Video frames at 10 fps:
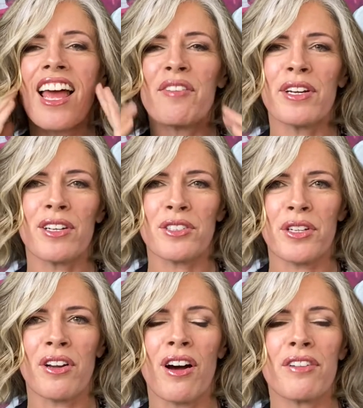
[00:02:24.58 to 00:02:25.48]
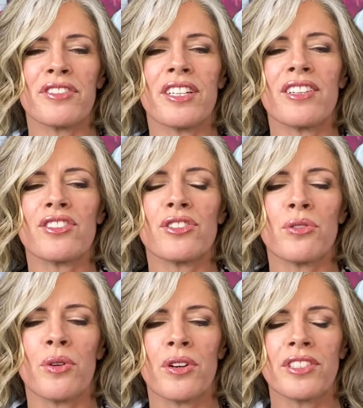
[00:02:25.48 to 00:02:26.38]
We also can often
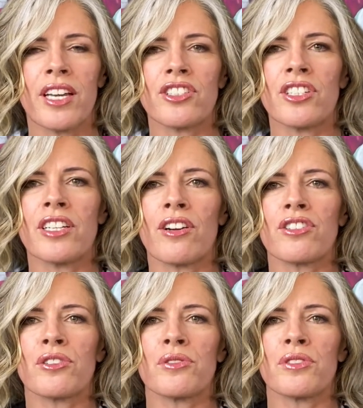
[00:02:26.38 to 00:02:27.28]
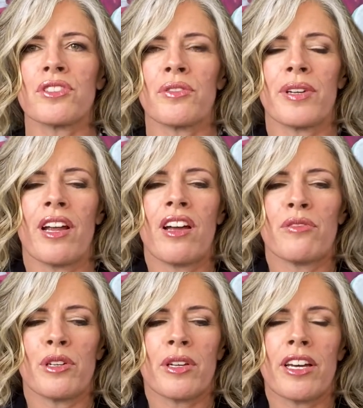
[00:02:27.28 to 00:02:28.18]
store tension in our shoulders, so
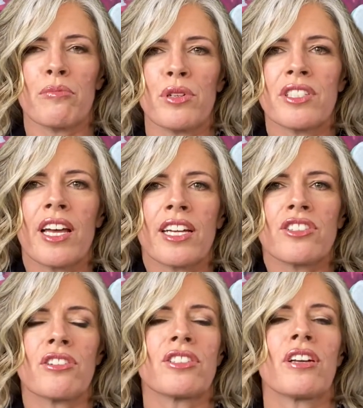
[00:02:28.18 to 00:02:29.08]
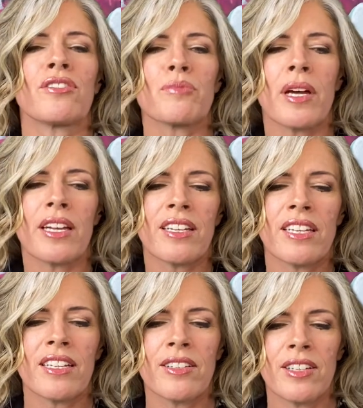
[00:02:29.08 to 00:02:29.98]
we kind of protect ourselves by
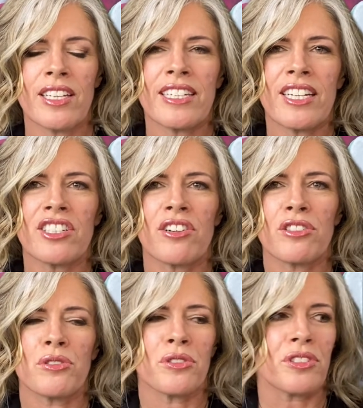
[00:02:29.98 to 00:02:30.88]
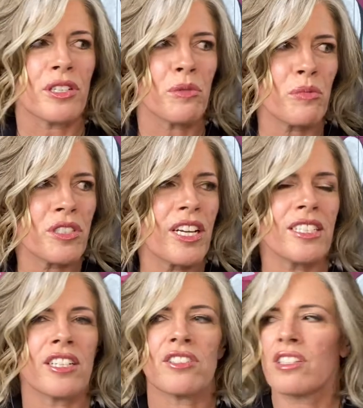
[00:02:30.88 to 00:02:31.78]
engaging our shoulders like we're
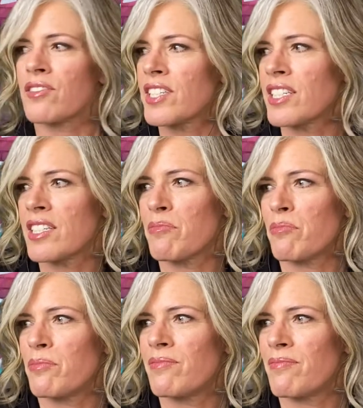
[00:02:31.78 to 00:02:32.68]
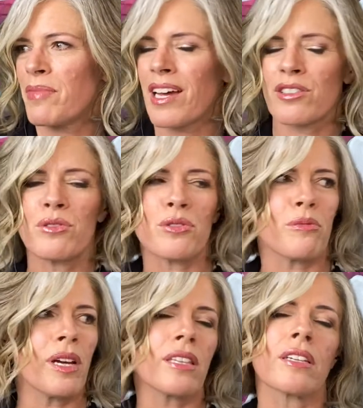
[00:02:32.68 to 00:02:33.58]
protecting ourselves against the bad
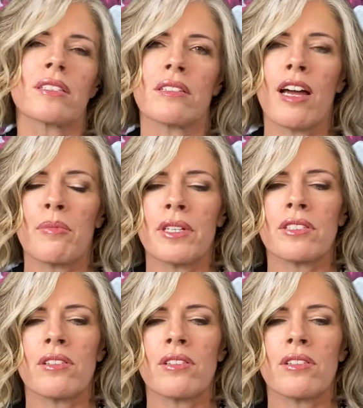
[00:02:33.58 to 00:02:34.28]
news or bad things that are happening.